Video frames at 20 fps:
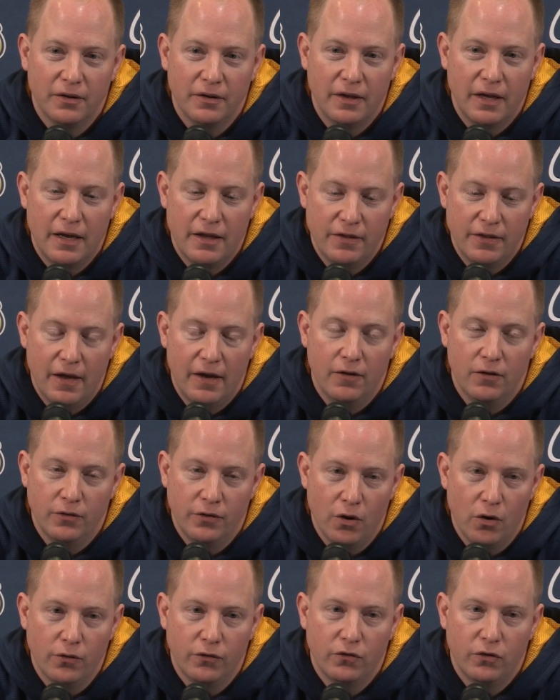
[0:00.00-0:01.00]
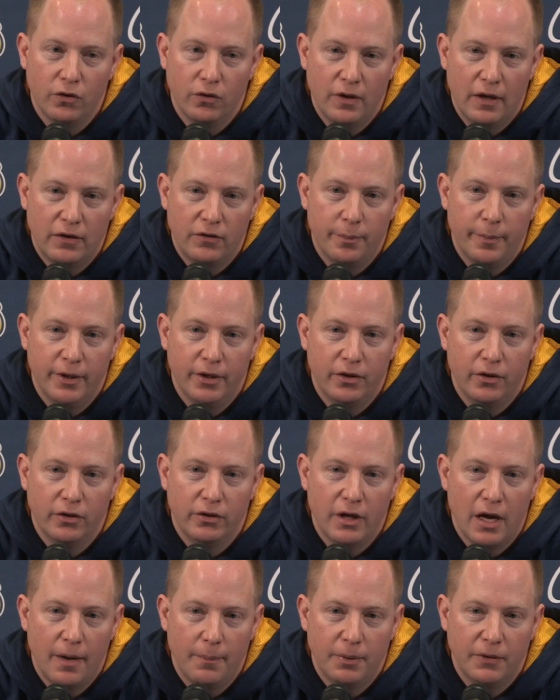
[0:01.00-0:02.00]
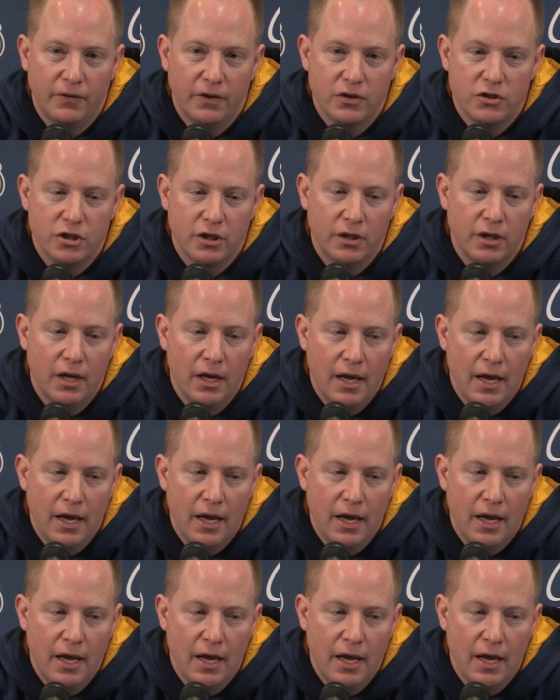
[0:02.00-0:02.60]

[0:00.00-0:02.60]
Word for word: They, they, those two, that's been a good competition,